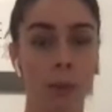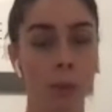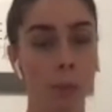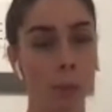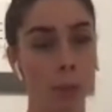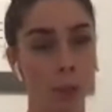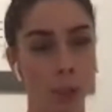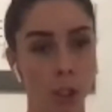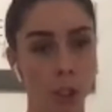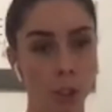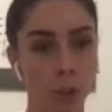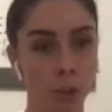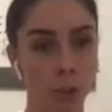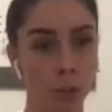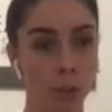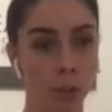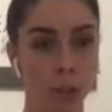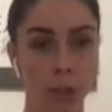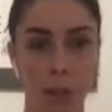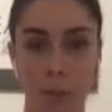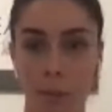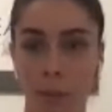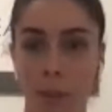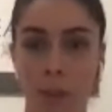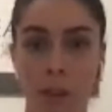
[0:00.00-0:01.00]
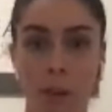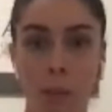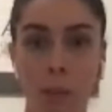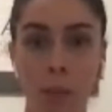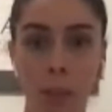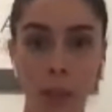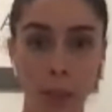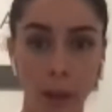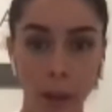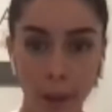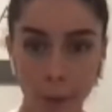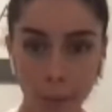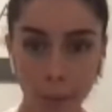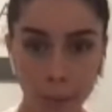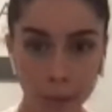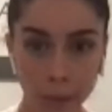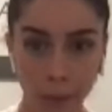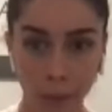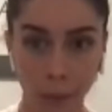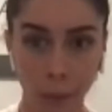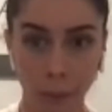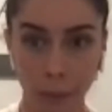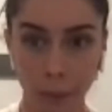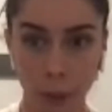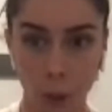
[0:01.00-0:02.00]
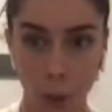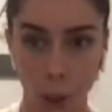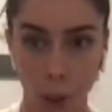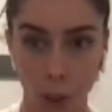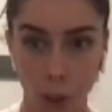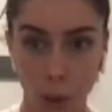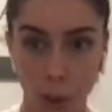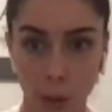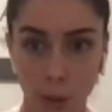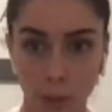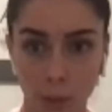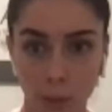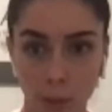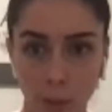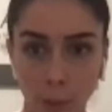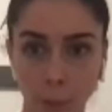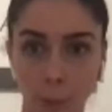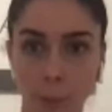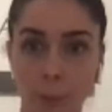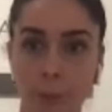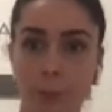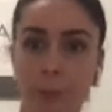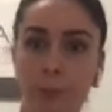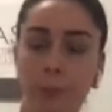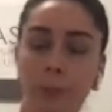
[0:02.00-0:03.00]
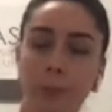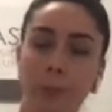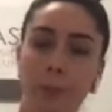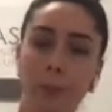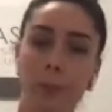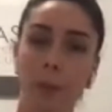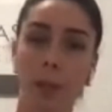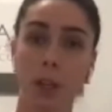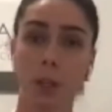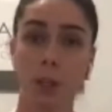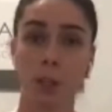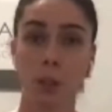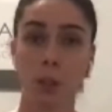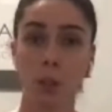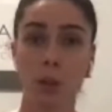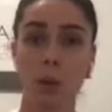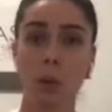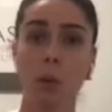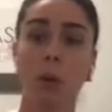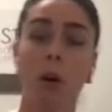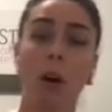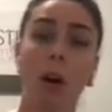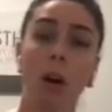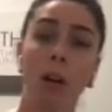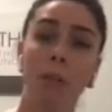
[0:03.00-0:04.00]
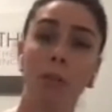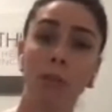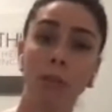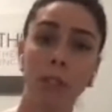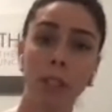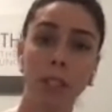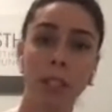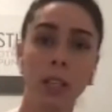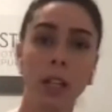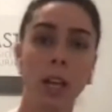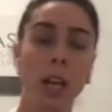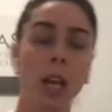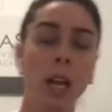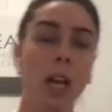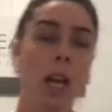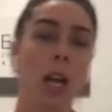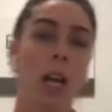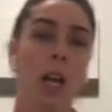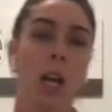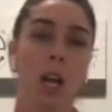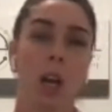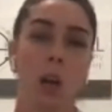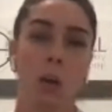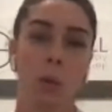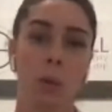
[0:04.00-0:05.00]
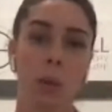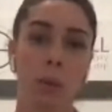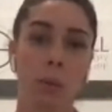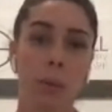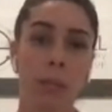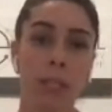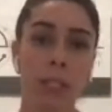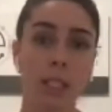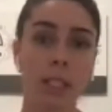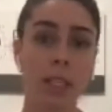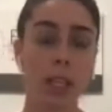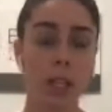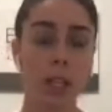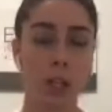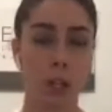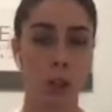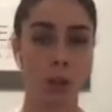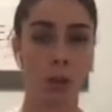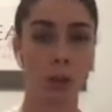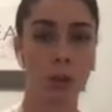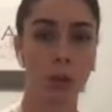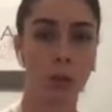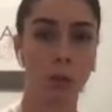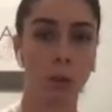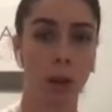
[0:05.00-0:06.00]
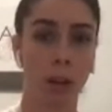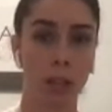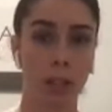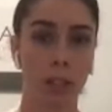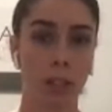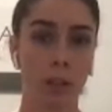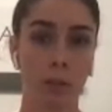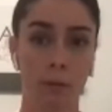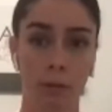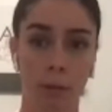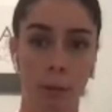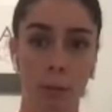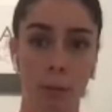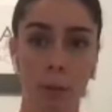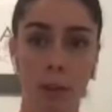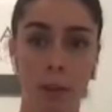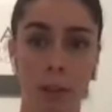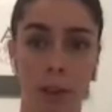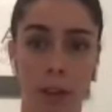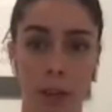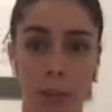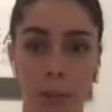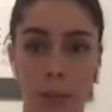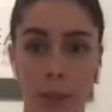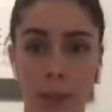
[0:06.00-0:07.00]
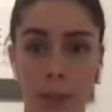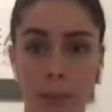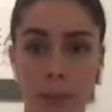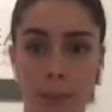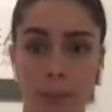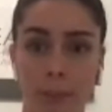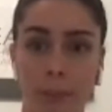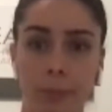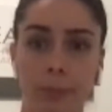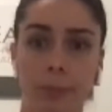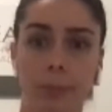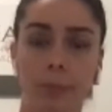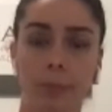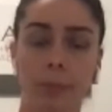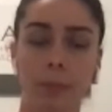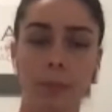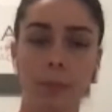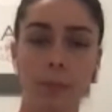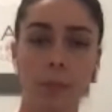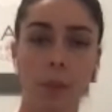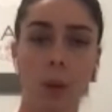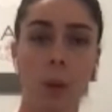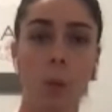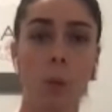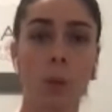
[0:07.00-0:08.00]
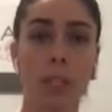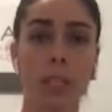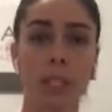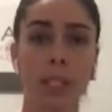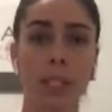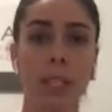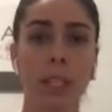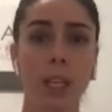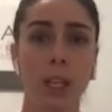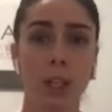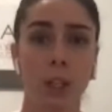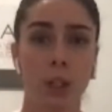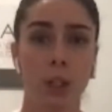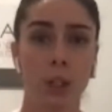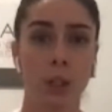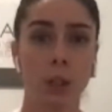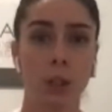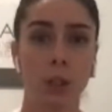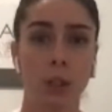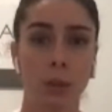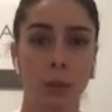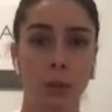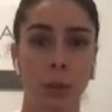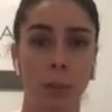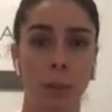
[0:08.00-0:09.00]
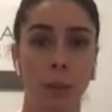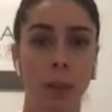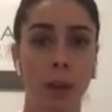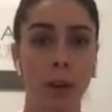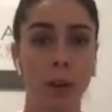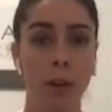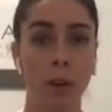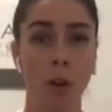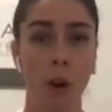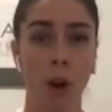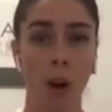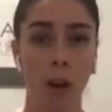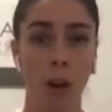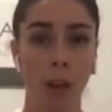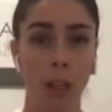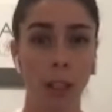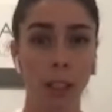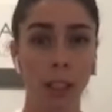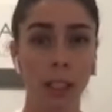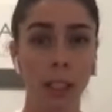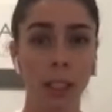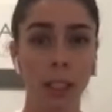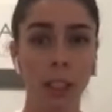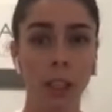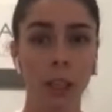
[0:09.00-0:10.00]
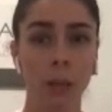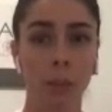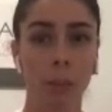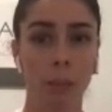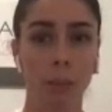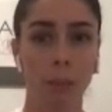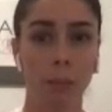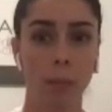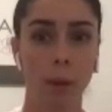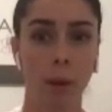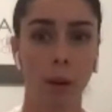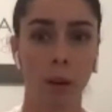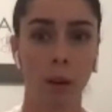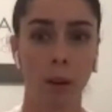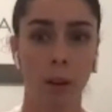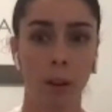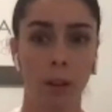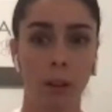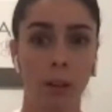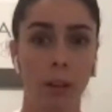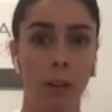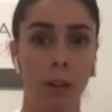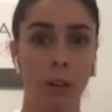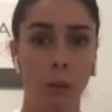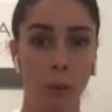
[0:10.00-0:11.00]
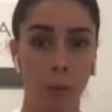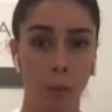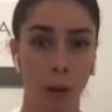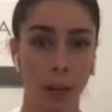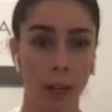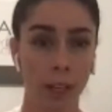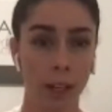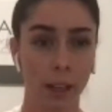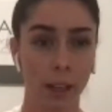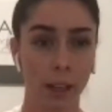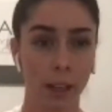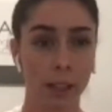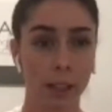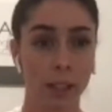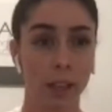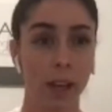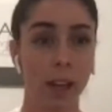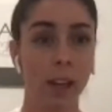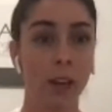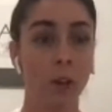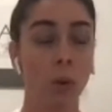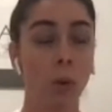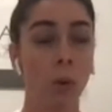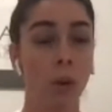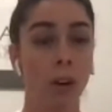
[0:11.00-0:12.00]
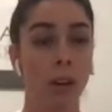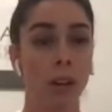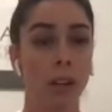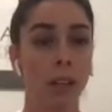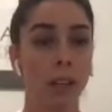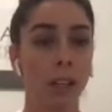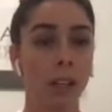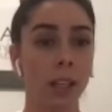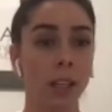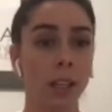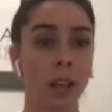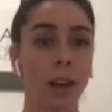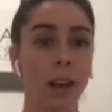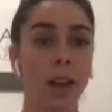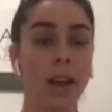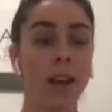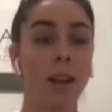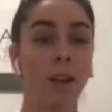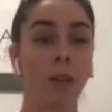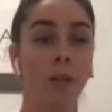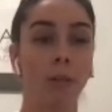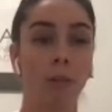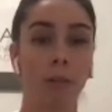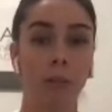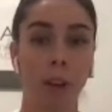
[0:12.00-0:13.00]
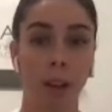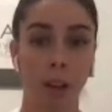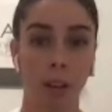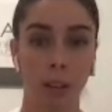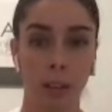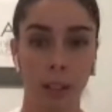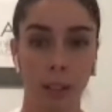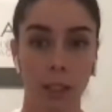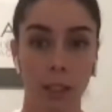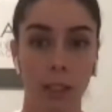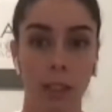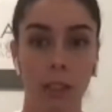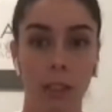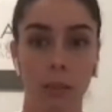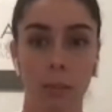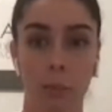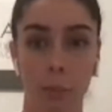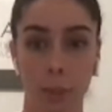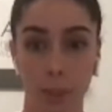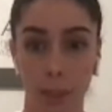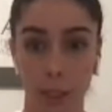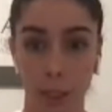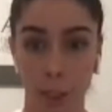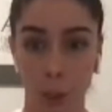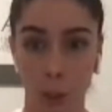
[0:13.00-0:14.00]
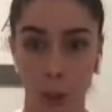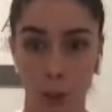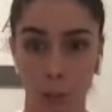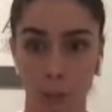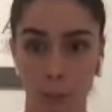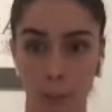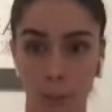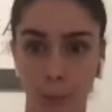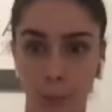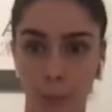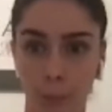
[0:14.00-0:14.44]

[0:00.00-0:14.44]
which is something that we can absolutely change. So often when we see issues arising from alignment, we see issues from the knock knee on the right-hand side or a knee valgus position.